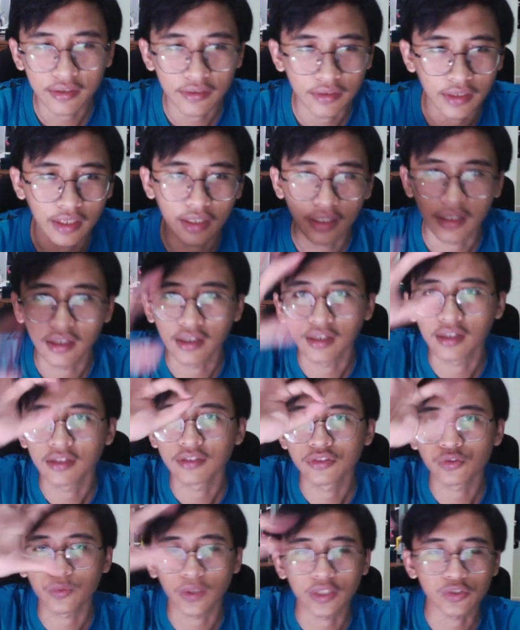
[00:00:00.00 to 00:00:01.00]
the
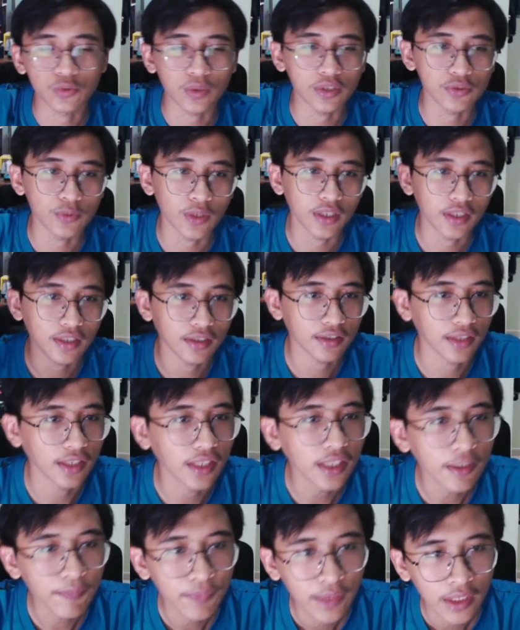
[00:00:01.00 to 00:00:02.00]
square
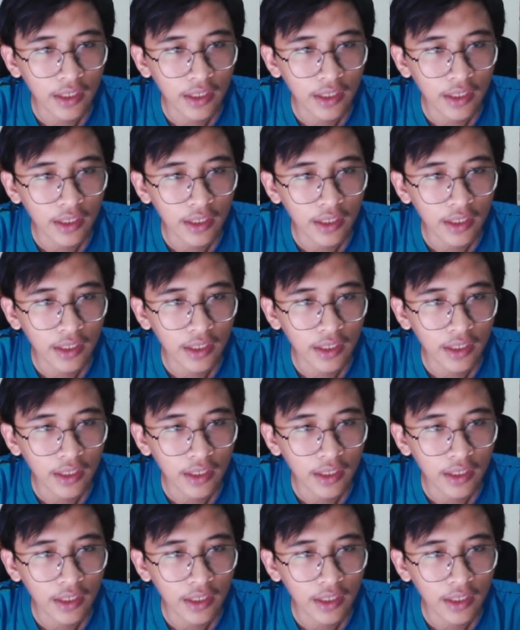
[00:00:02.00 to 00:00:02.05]
thingy.